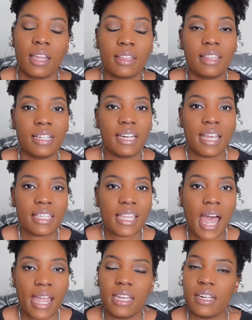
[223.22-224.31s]
The next
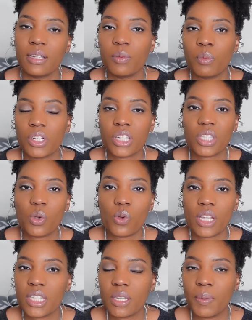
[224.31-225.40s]
item, which is
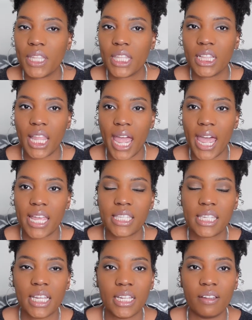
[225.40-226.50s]
going to be the
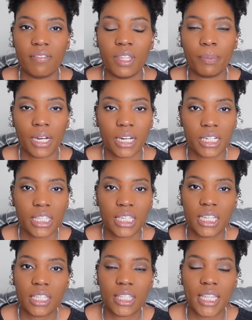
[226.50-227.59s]
last of the
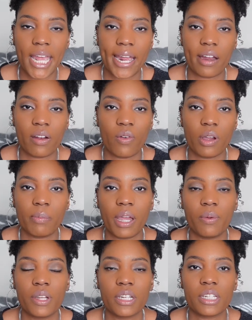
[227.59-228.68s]
purses that are on my
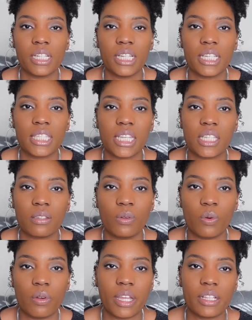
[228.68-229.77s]
wish list, is
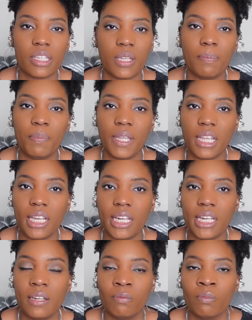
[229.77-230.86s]
going to
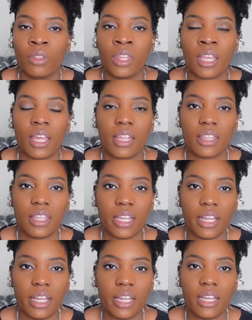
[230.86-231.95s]
be
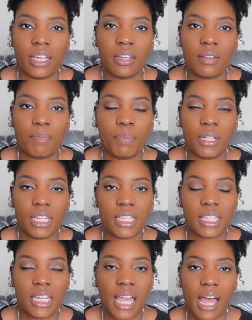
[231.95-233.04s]
the
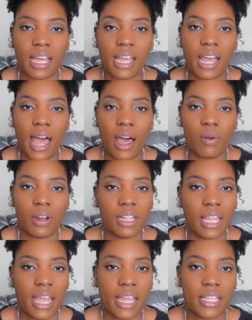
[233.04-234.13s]
Balenciaga
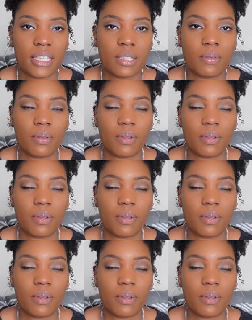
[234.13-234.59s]
Hourglass